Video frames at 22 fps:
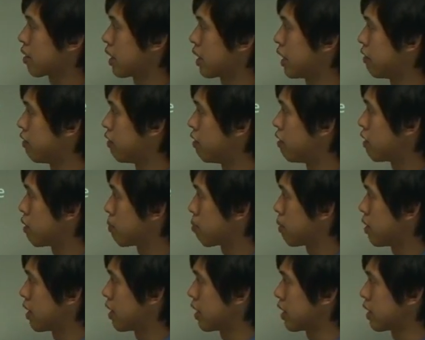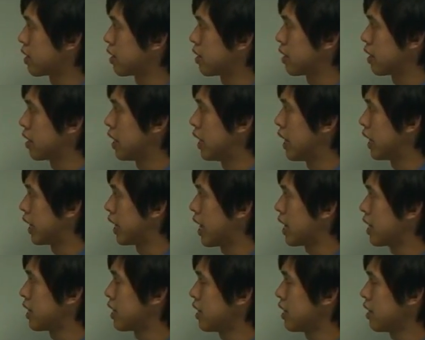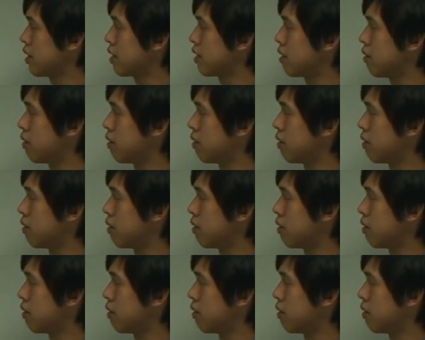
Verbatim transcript: If all the products are gaseous,